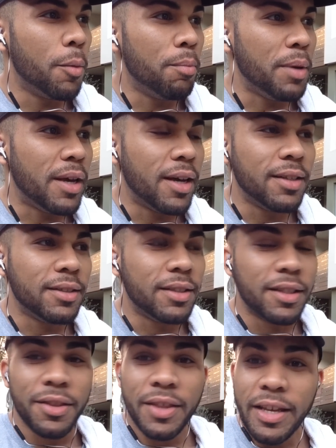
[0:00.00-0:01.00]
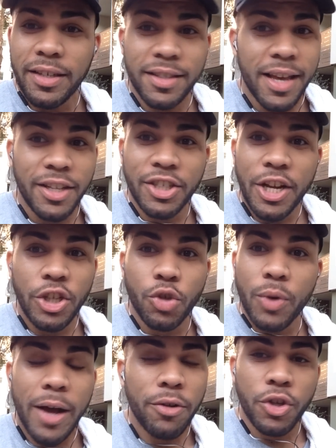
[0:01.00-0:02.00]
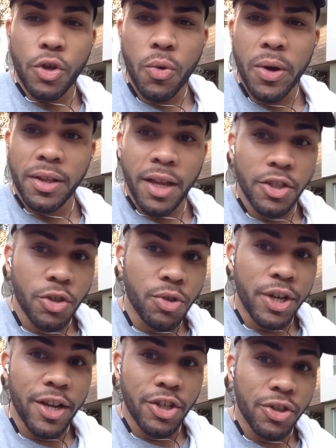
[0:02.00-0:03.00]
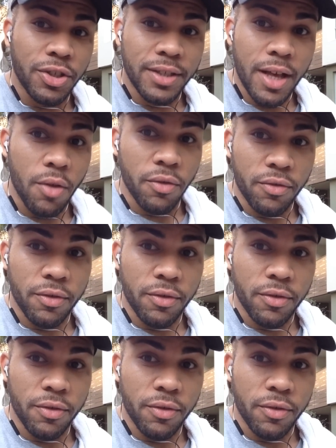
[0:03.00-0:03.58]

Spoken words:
Because things can't change around you unless you change yourself.